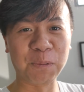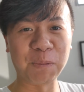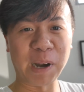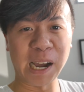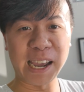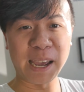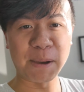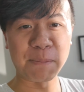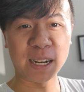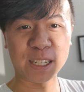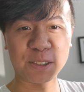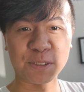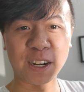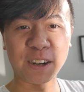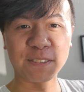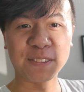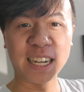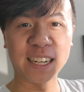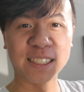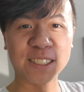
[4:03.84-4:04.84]
my
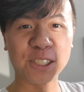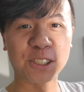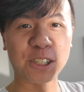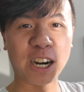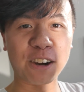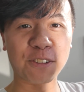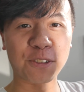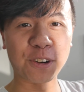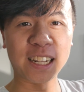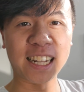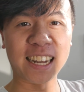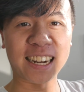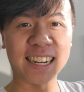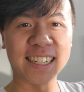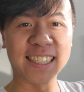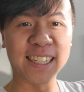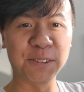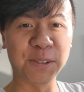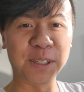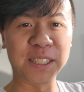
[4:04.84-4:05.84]
MX5 down the driveway like I
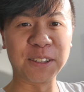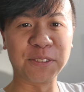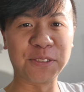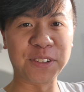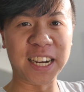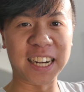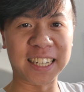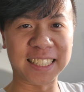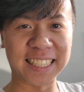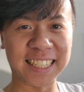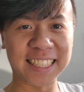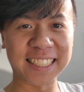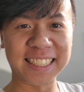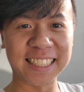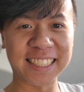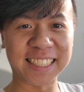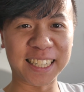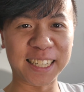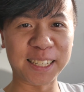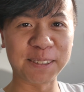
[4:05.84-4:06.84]
did with the VR6
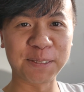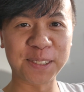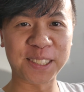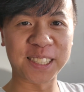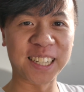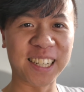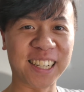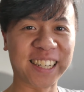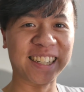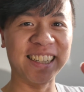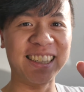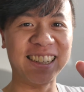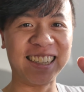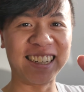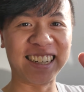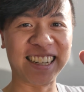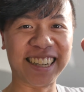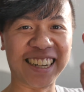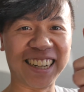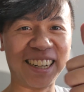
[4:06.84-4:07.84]
this time, so
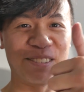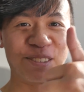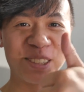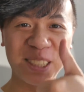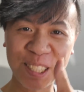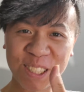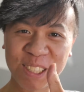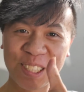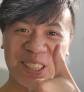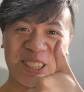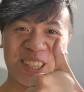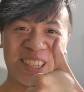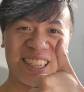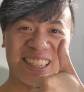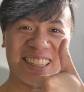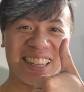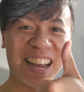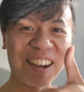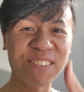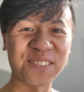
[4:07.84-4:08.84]
I'm still good
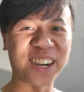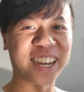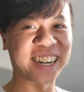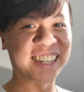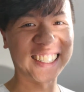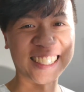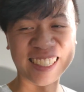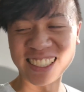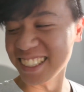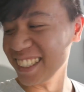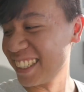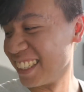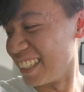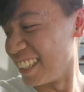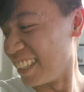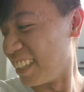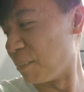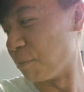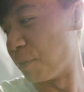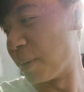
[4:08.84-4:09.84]
on that matter.
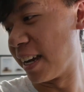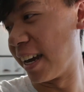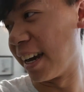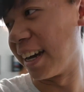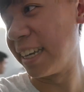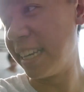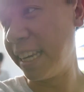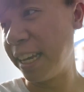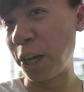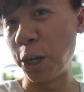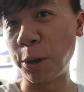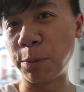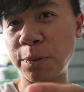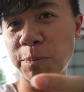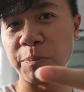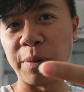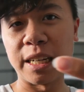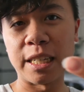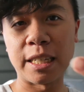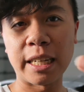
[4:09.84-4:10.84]
But yeah, he
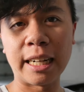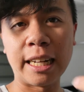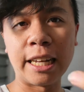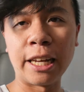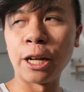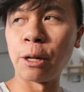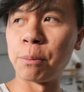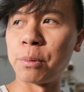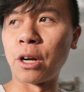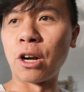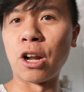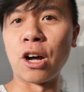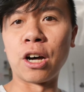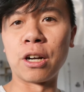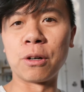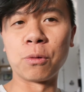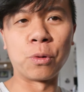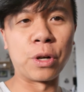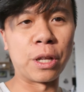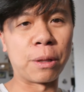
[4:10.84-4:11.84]
helped a
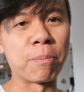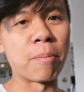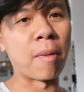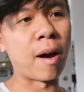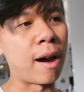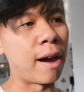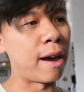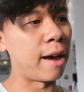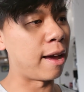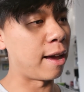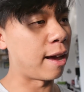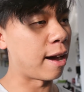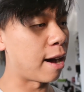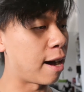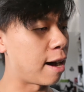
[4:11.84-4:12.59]
lot with my